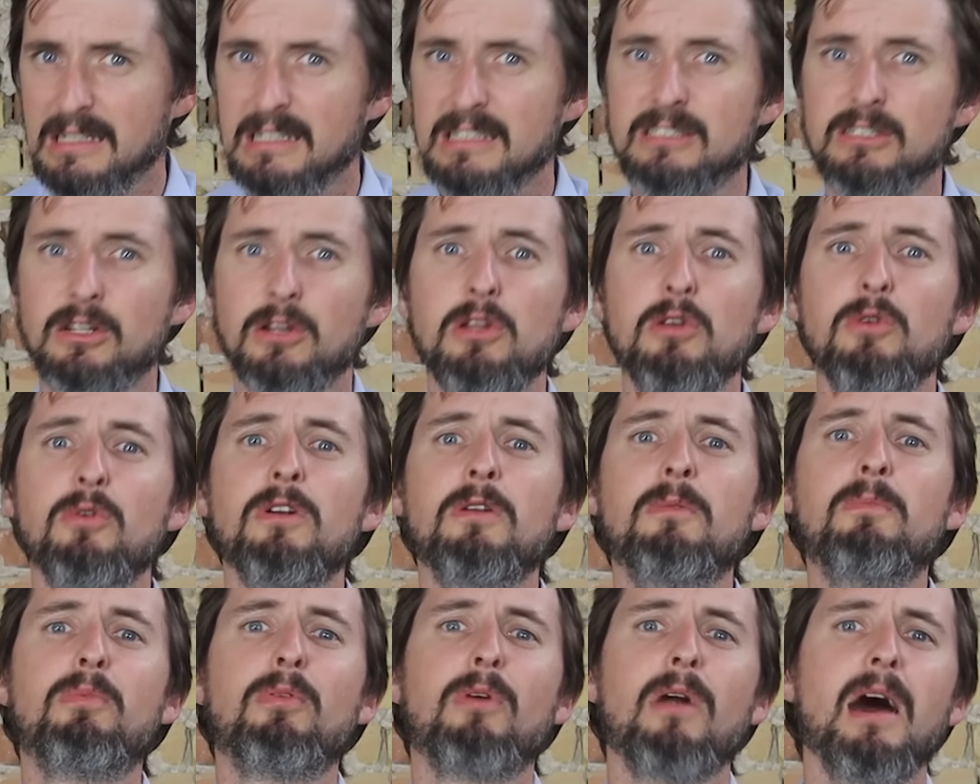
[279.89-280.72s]
So you
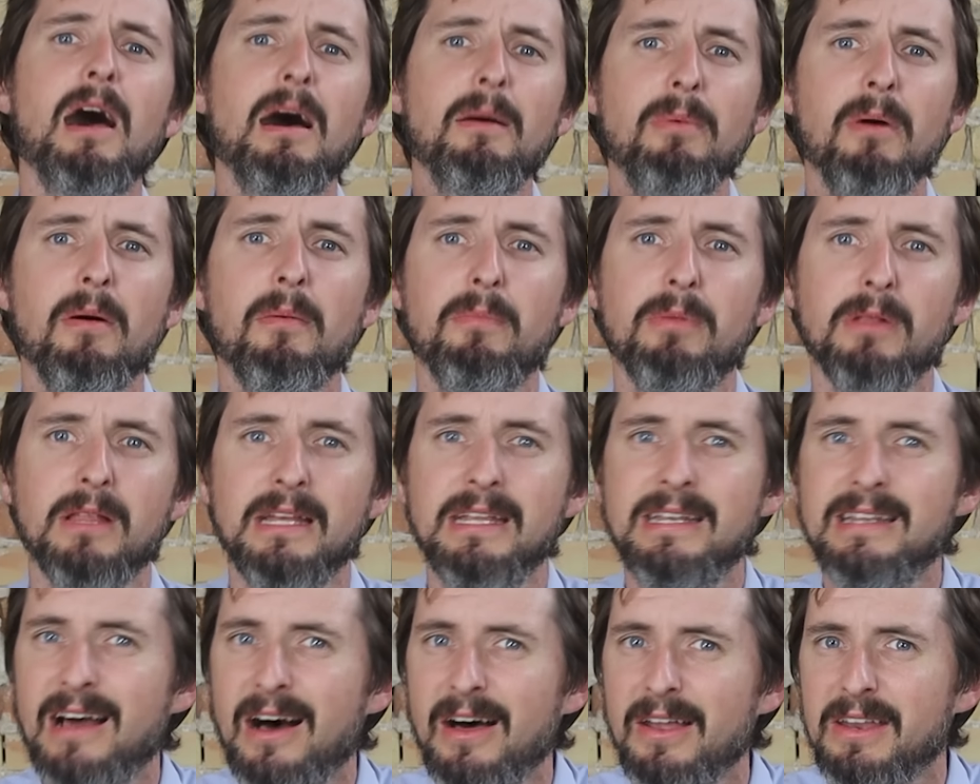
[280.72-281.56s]
would
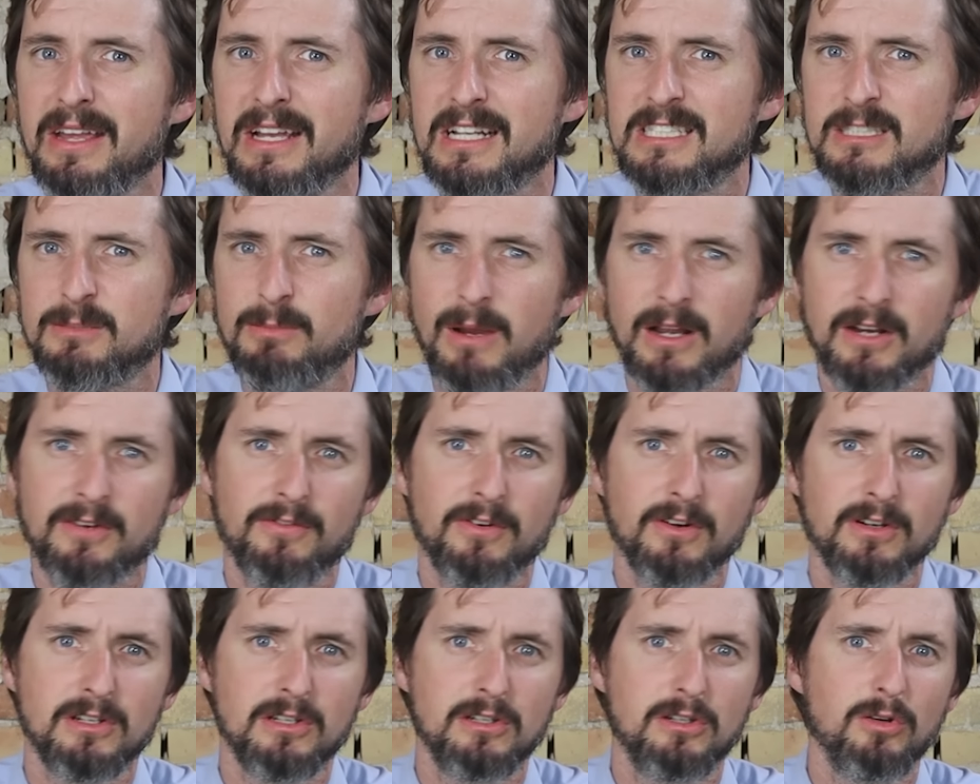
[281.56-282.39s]
probably not expect
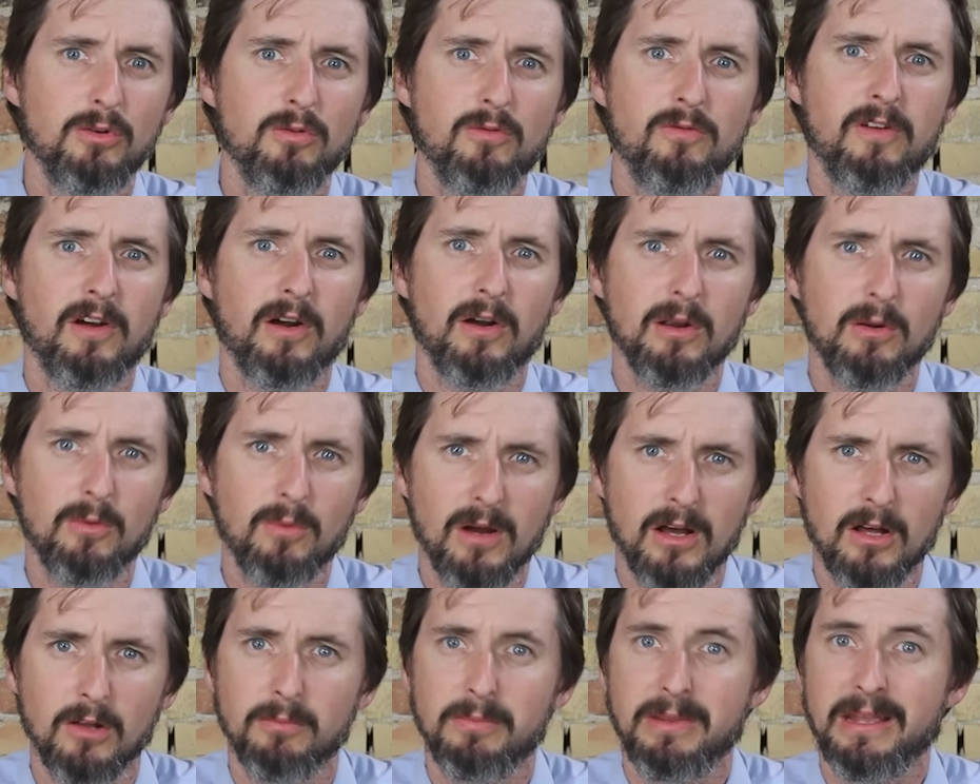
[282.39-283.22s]
for it to do very
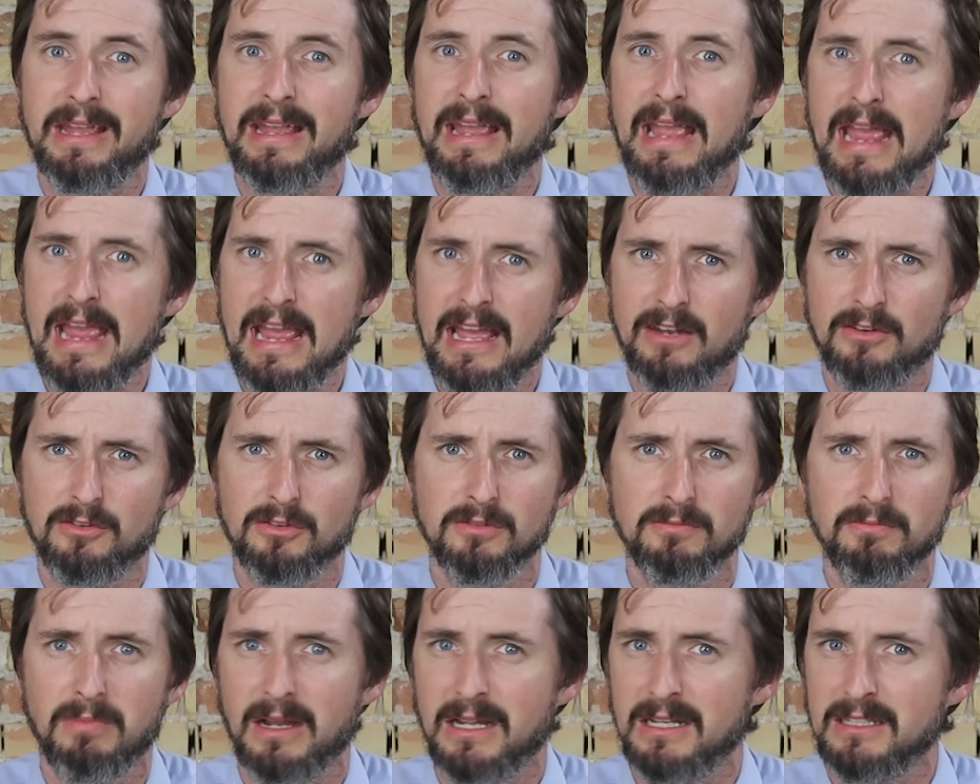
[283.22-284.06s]
well being
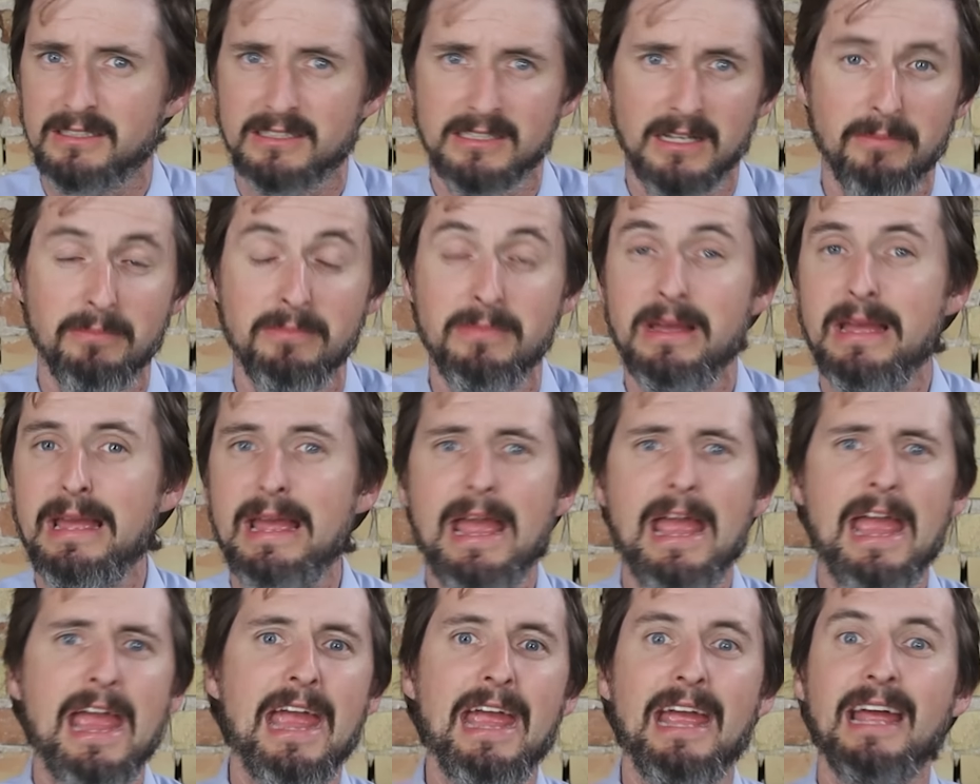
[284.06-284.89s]
handled by some
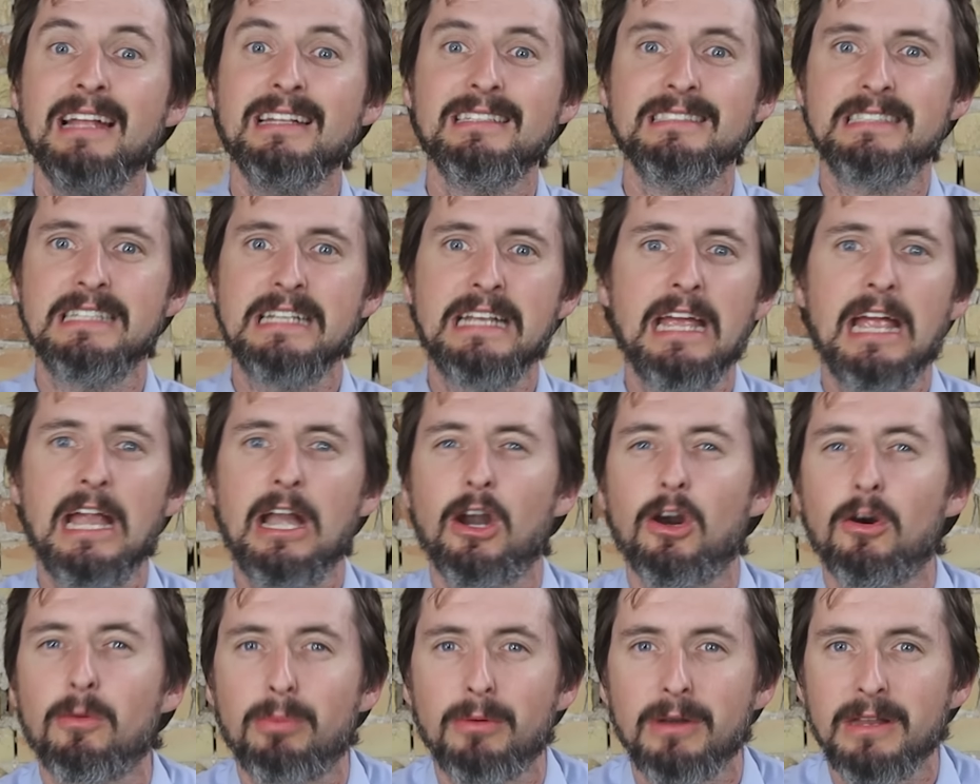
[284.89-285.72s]
handsy
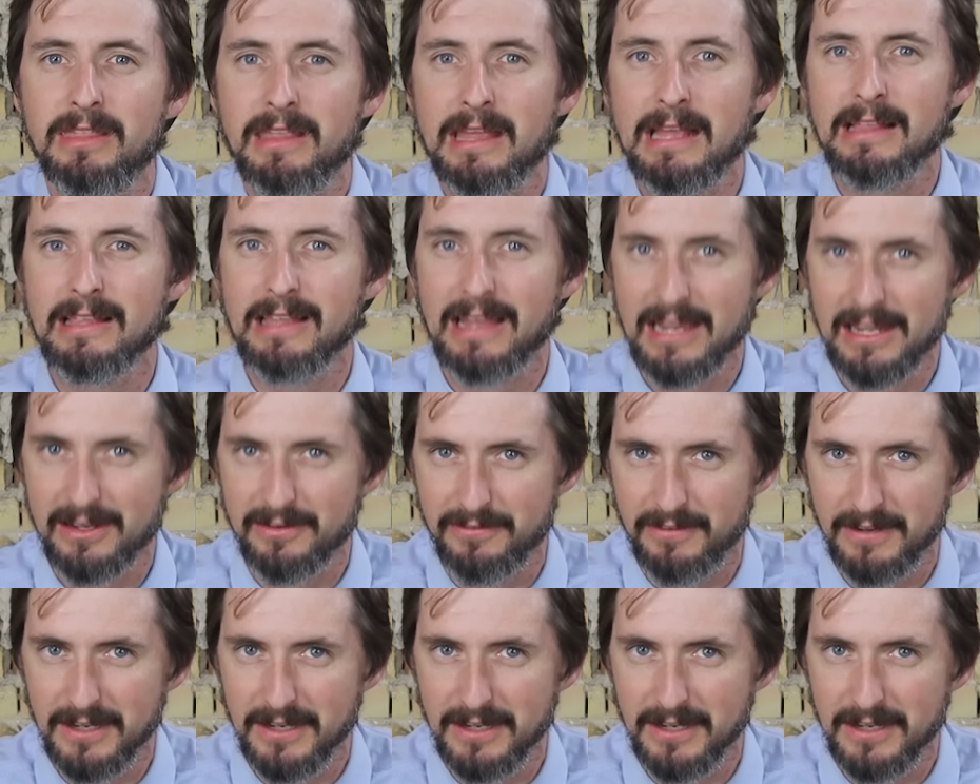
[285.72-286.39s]
air-breathing land